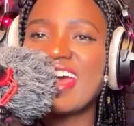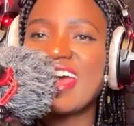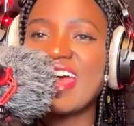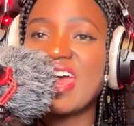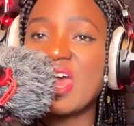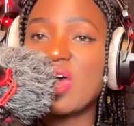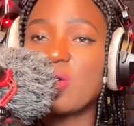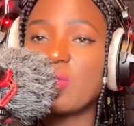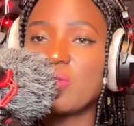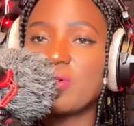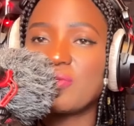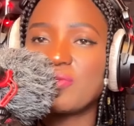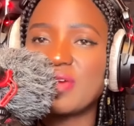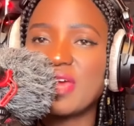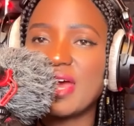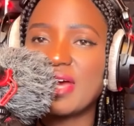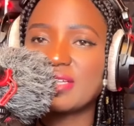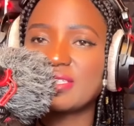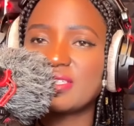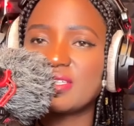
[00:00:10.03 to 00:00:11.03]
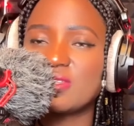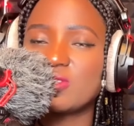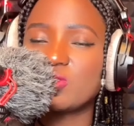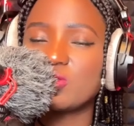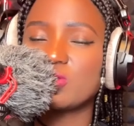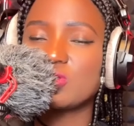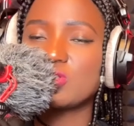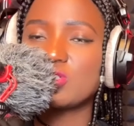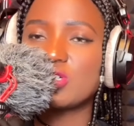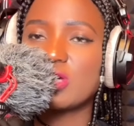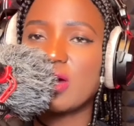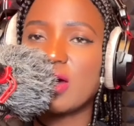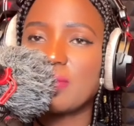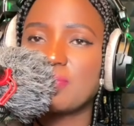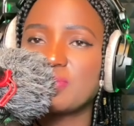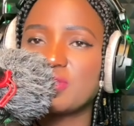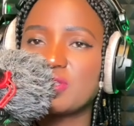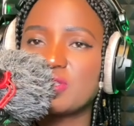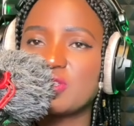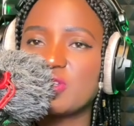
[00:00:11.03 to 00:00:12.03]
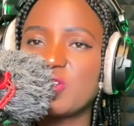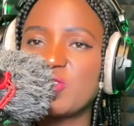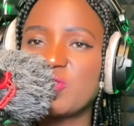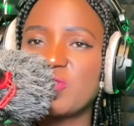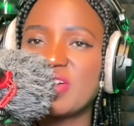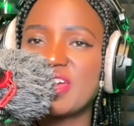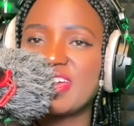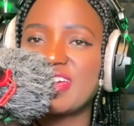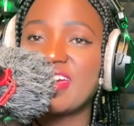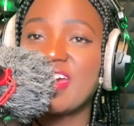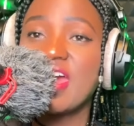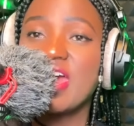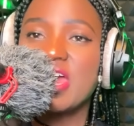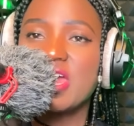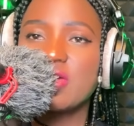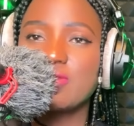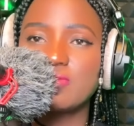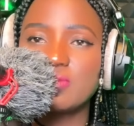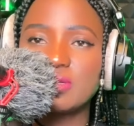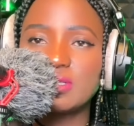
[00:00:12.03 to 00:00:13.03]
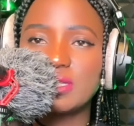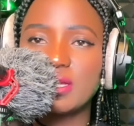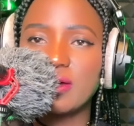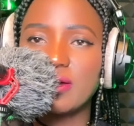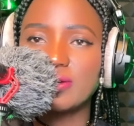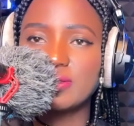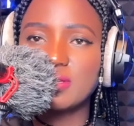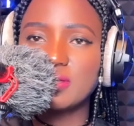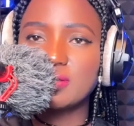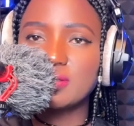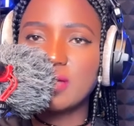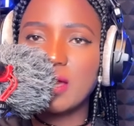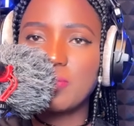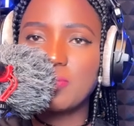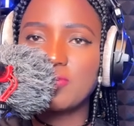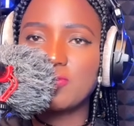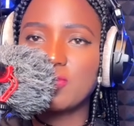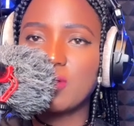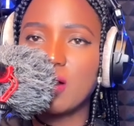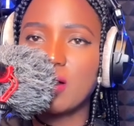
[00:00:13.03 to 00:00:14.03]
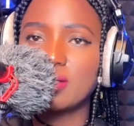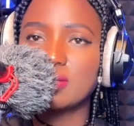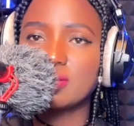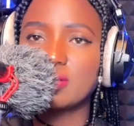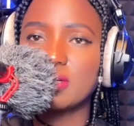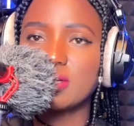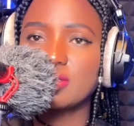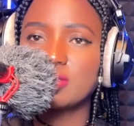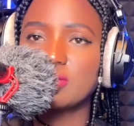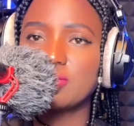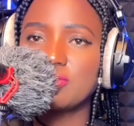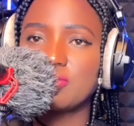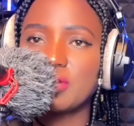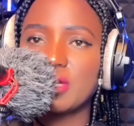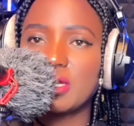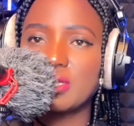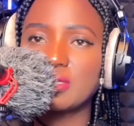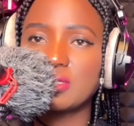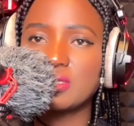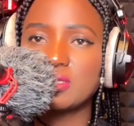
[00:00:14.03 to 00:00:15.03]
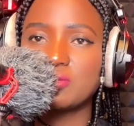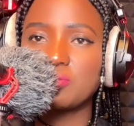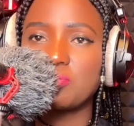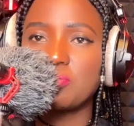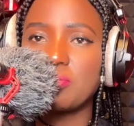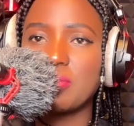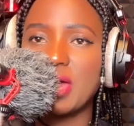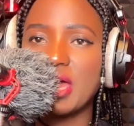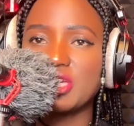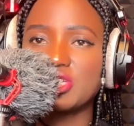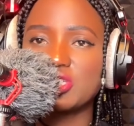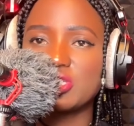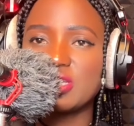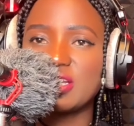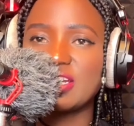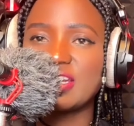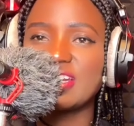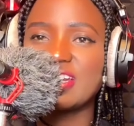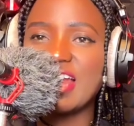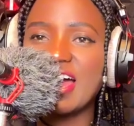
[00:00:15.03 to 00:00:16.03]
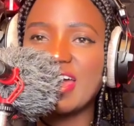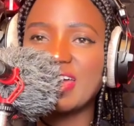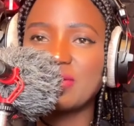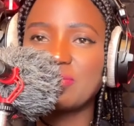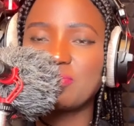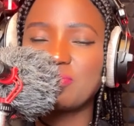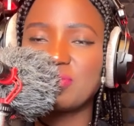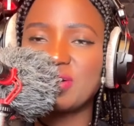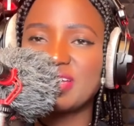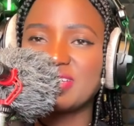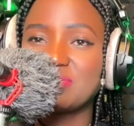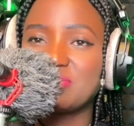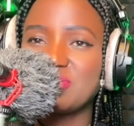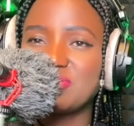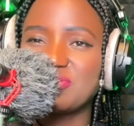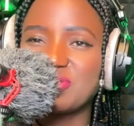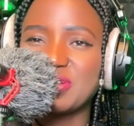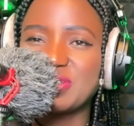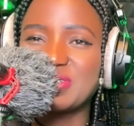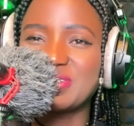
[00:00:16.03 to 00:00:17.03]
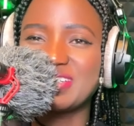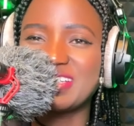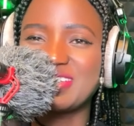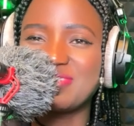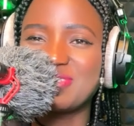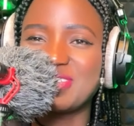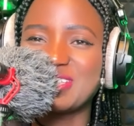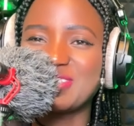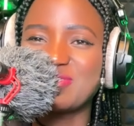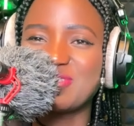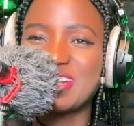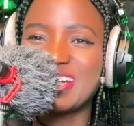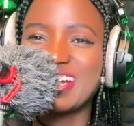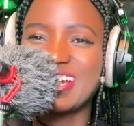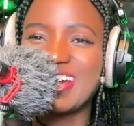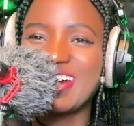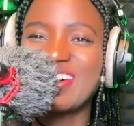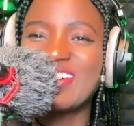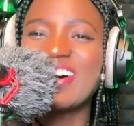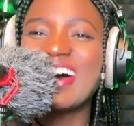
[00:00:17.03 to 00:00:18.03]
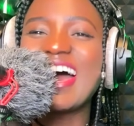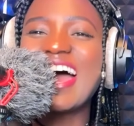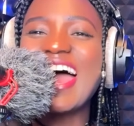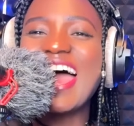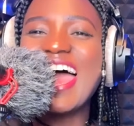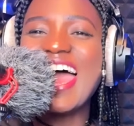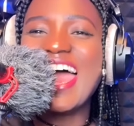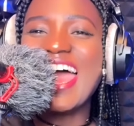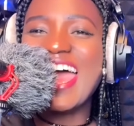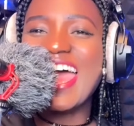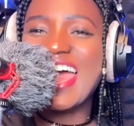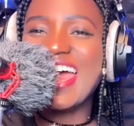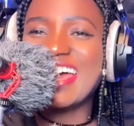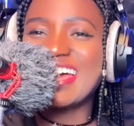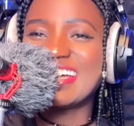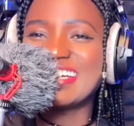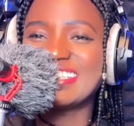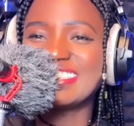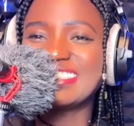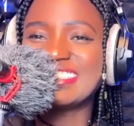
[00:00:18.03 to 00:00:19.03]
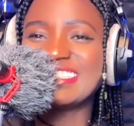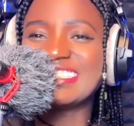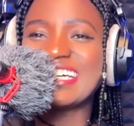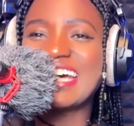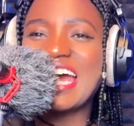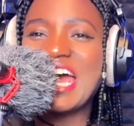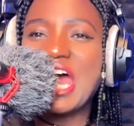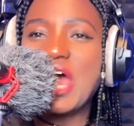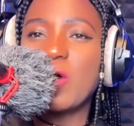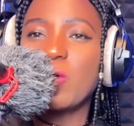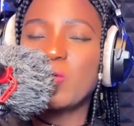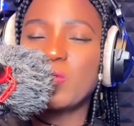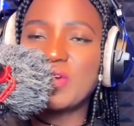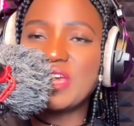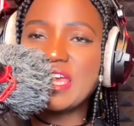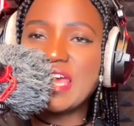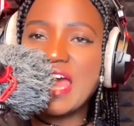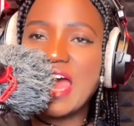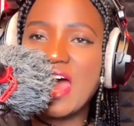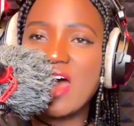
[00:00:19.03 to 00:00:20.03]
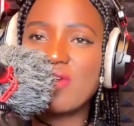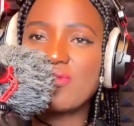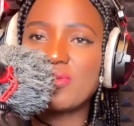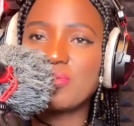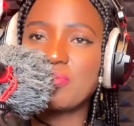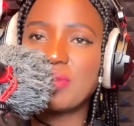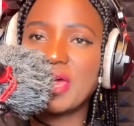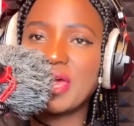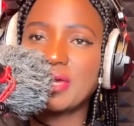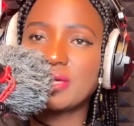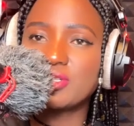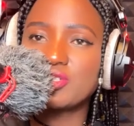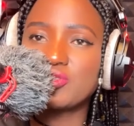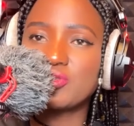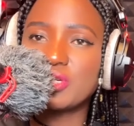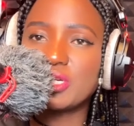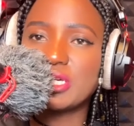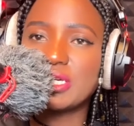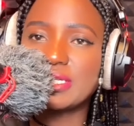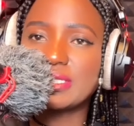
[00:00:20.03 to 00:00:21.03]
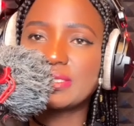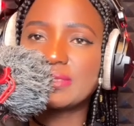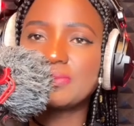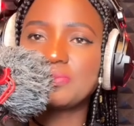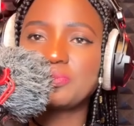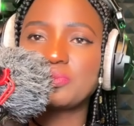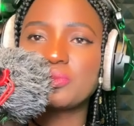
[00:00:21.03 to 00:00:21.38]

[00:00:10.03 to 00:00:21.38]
and we're reacting to Chop Suey. If you like this type of content, don't forget to smash the like button before you leave this video. And we have a Patreon,